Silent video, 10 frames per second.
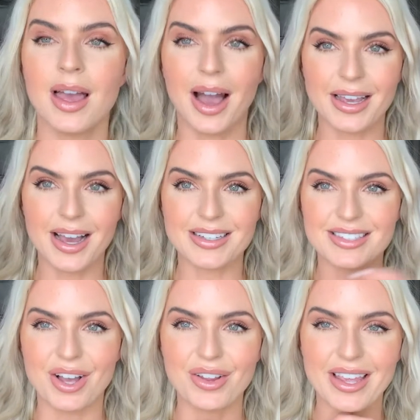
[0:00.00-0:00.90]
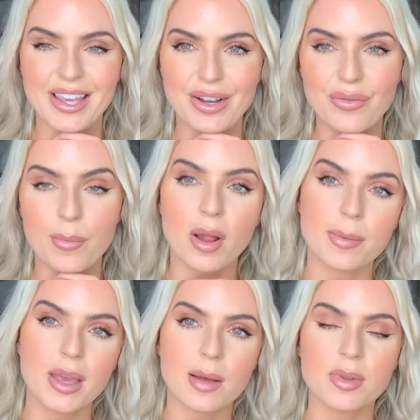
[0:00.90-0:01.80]
Hi guys, it's Holly here from Holly
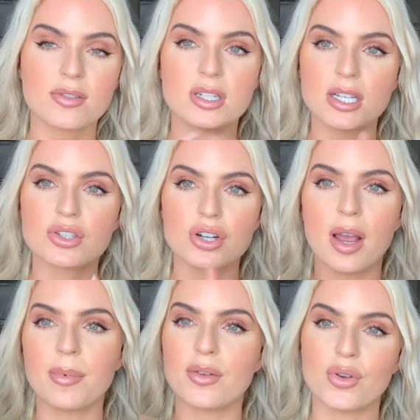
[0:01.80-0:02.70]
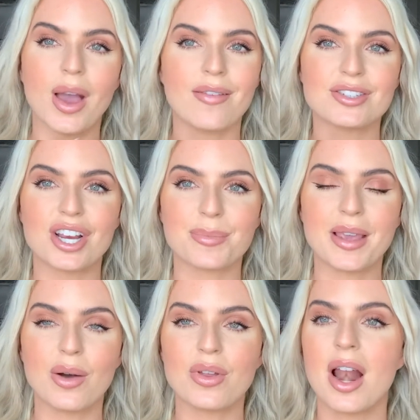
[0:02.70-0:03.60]
Makeup Loves on Instagram. If you haven't checked me
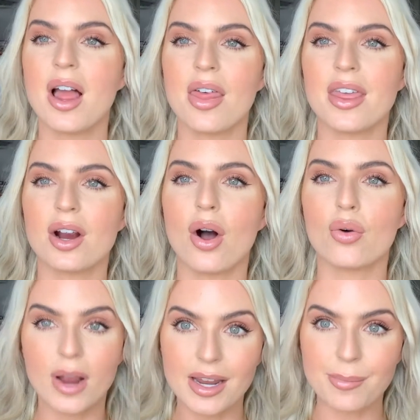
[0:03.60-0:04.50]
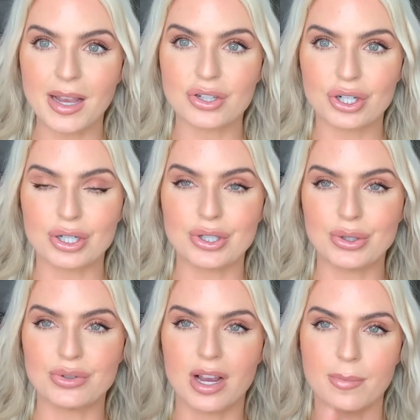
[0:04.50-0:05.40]
out there already, make sure
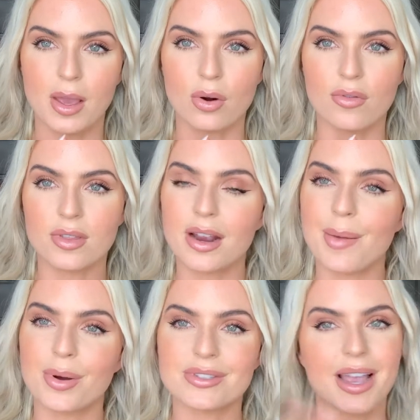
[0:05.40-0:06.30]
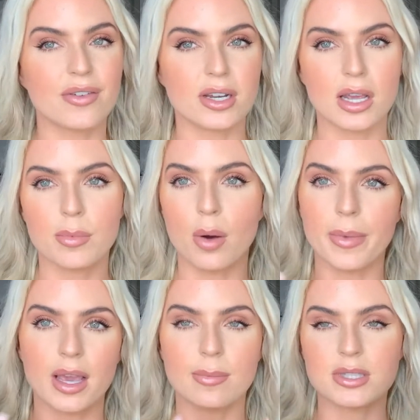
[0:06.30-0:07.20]
to check me out over there. I post every day about
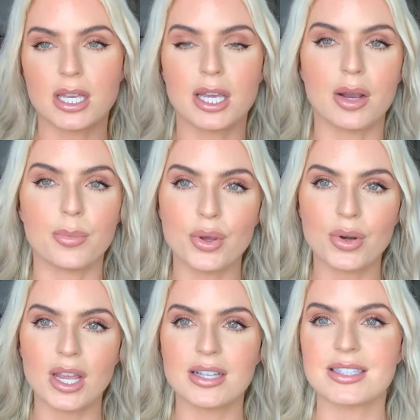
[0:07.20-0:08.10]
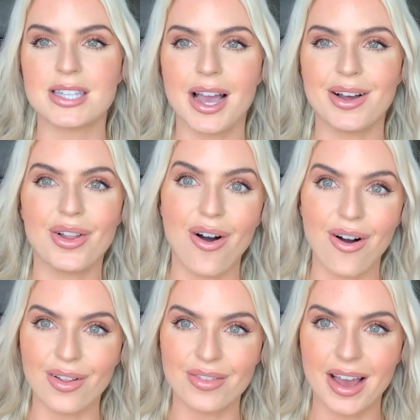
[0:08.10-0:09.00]
makeup, skincare, beauty, style,
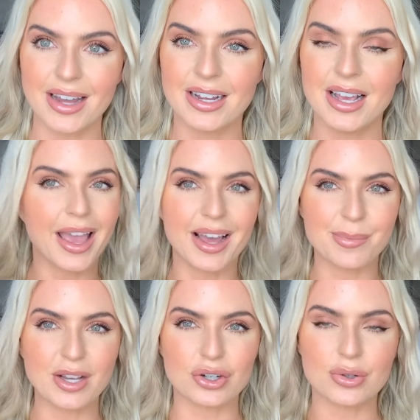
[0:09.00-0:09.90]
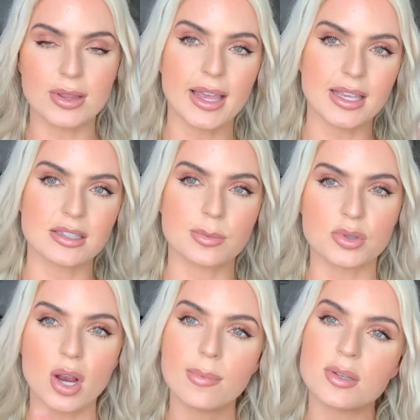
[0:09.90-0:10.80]
all of that. And make sure to like and
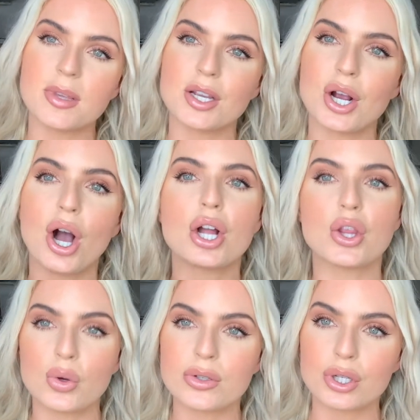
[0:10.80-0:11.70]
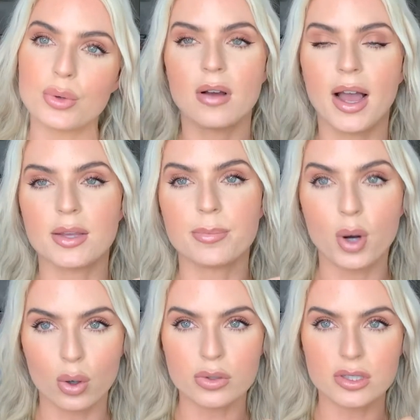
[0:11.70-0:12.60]
subscribe to me here on YouTube. I
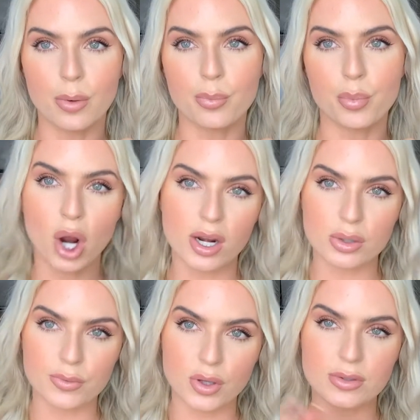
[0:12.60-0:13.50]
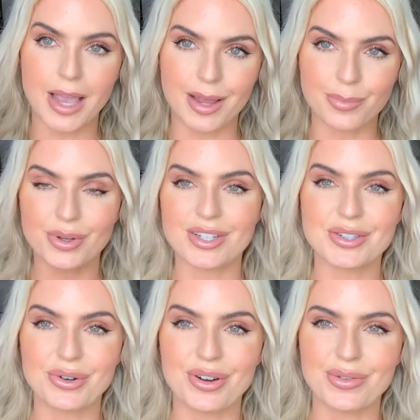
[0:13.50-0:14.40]
post product reviews and beauty
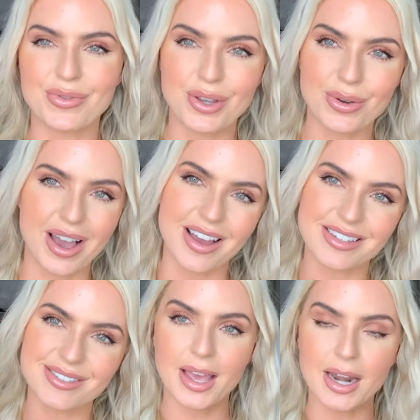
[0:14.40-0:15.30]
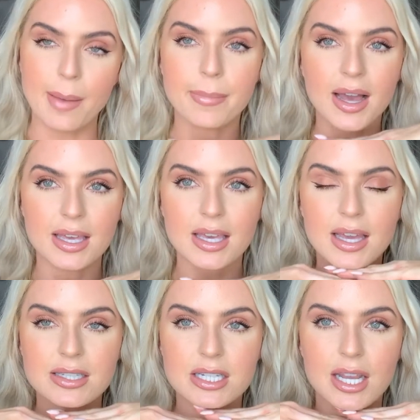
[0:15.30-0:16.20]
tutorials for you guys. And I'm back
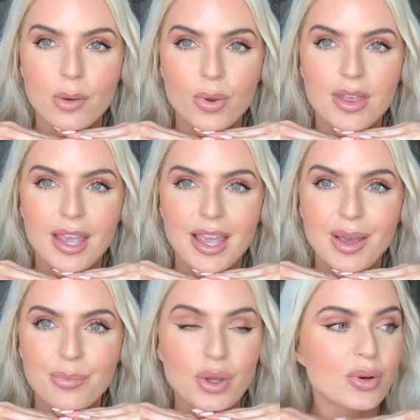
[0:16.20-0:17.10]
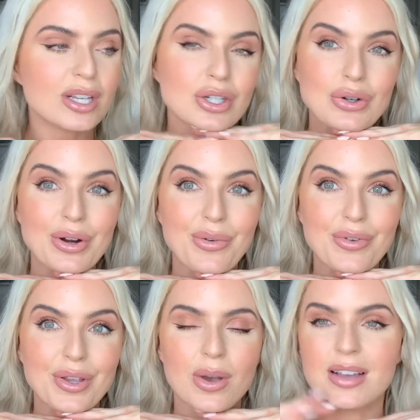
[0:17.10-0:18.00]
again today with a beauty tutorial
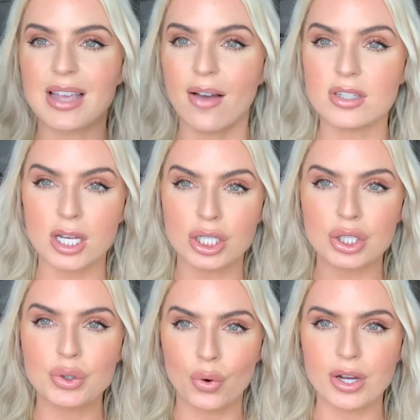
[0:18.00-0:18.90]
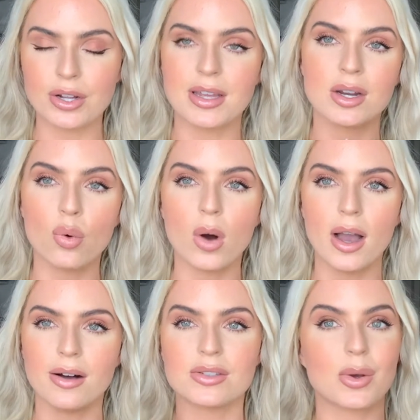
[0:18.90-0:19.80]
for you guys. I haven't done a tutorial in a
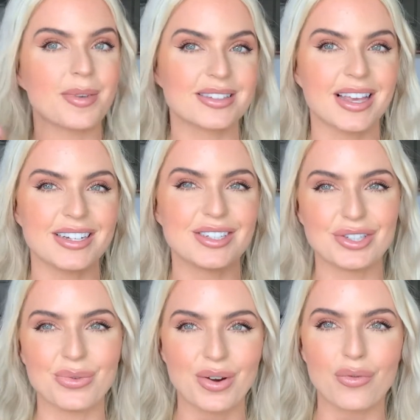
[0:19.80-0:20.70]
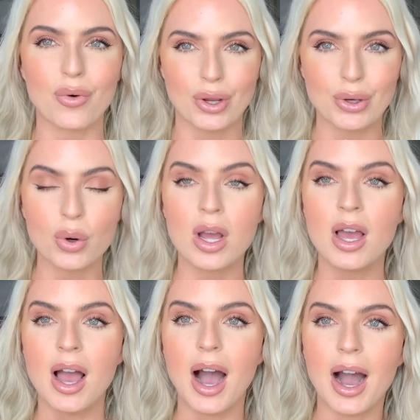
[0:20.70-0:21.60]
while, so I'm excited to do one for you.
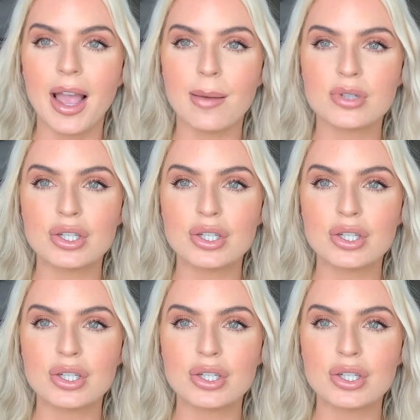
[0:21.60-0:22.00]
I am